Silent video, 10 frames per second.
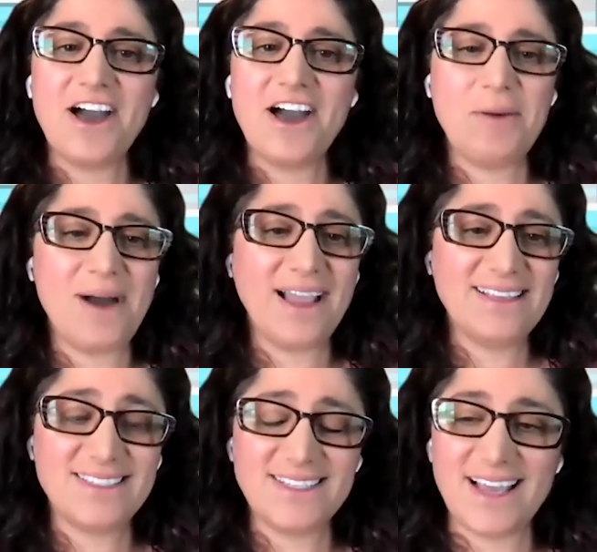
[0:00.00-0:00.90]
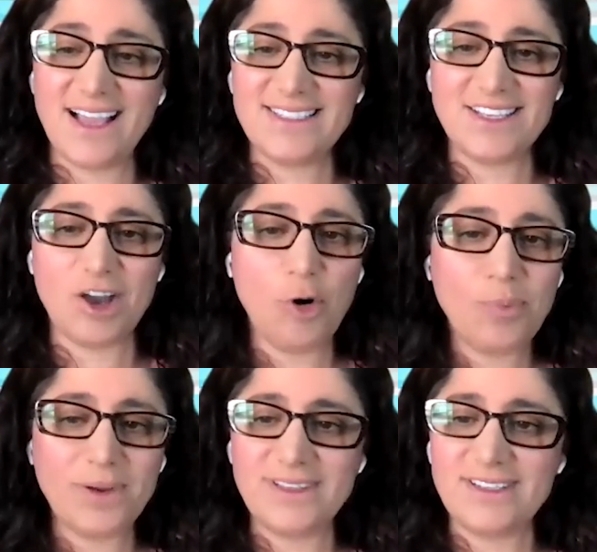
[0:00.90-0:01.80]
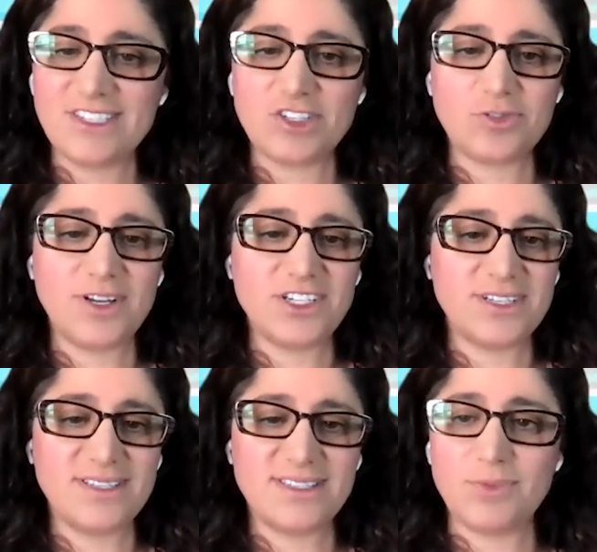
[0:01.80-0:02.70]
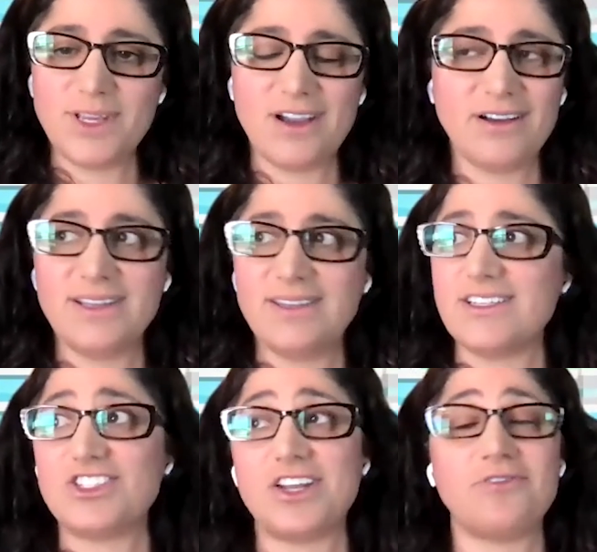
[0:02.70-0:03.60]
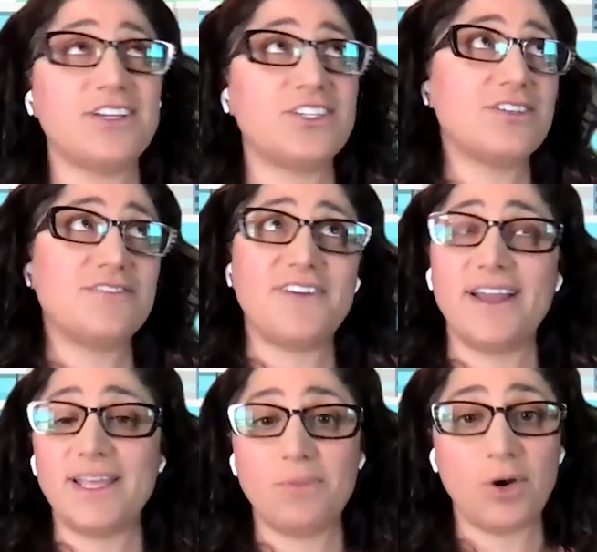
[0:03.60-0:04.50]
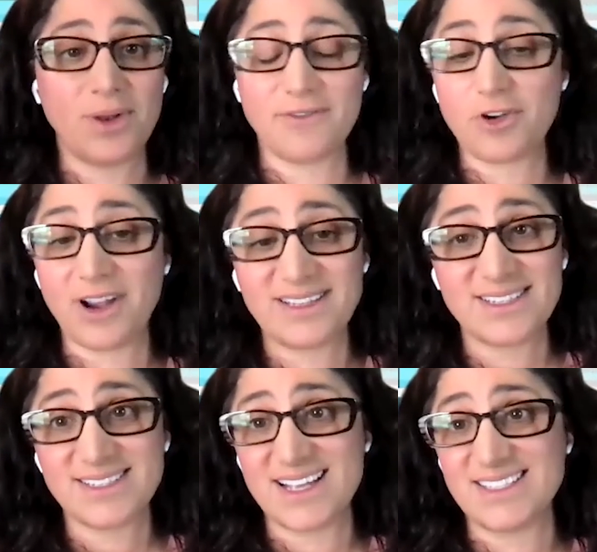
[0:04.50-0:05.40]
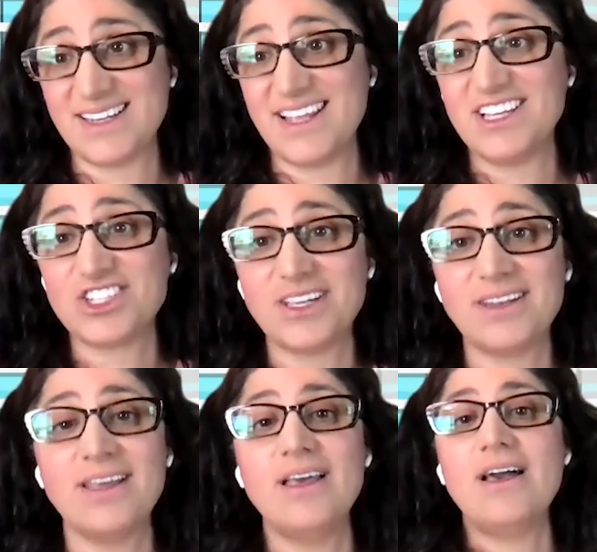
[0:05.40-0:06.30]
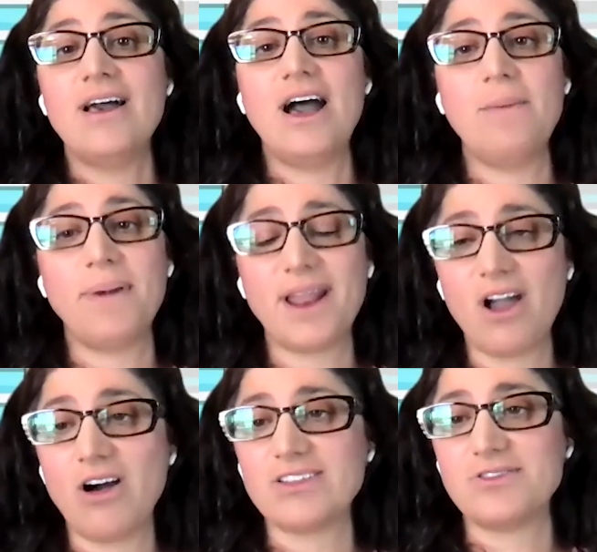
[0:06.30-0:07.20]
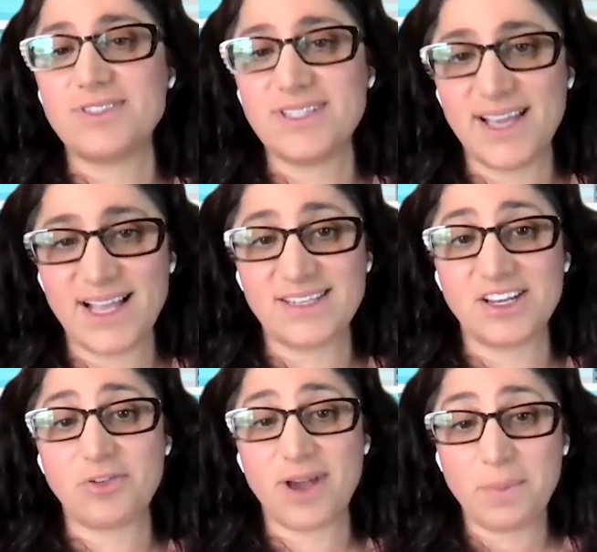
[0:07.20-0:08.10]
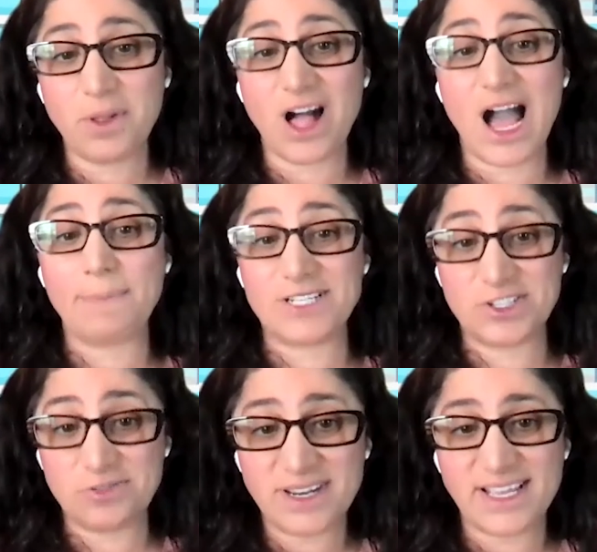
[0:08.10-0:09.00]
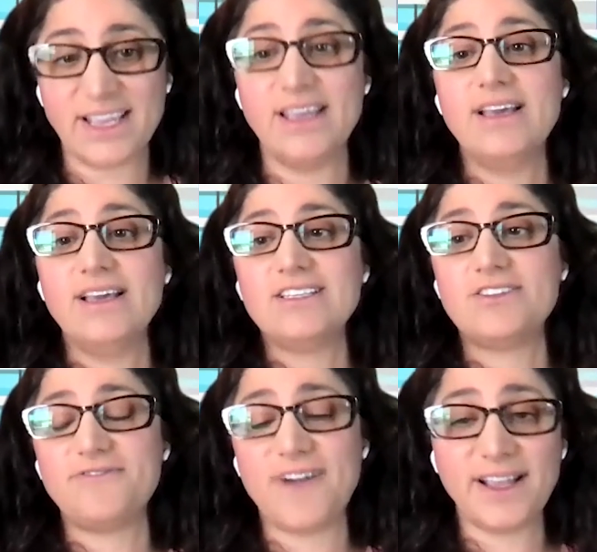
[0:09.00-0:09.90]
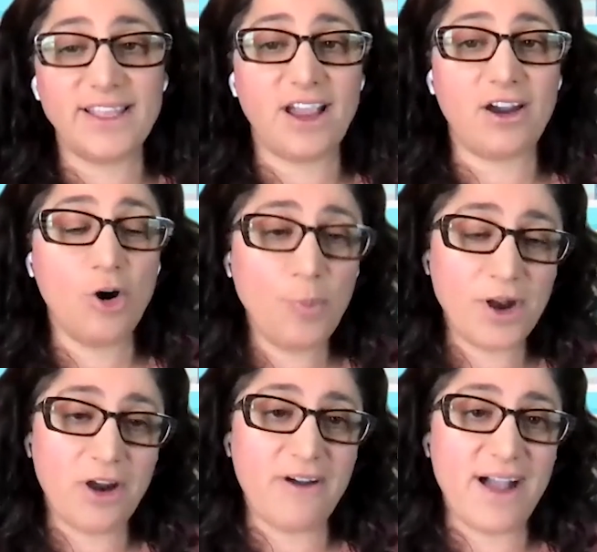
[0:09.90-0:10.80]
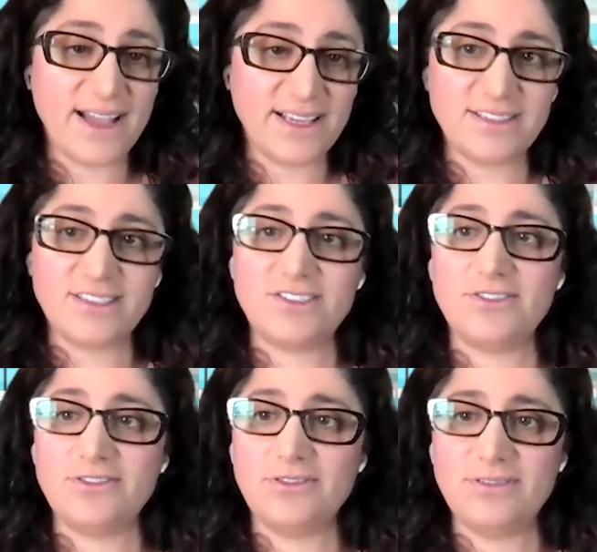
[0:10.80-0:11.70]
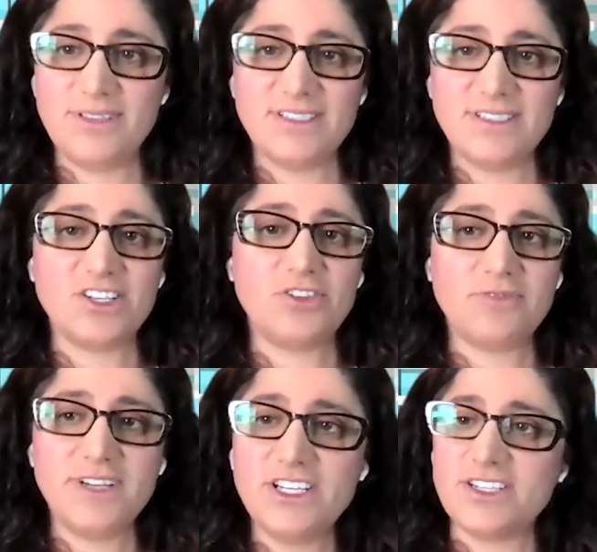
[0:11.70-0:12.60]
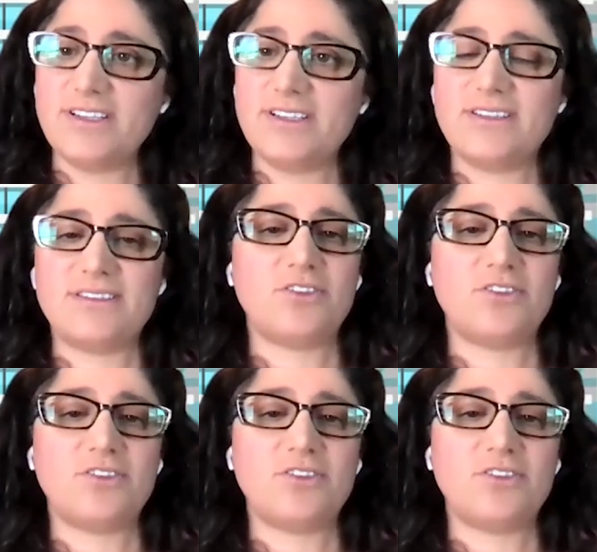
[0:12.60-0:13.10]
I see hope in these situations. We are in this generation-defining moment of crisis as a nation, but I also see it as an incredible opportunity to finally open our eyes to these egregious,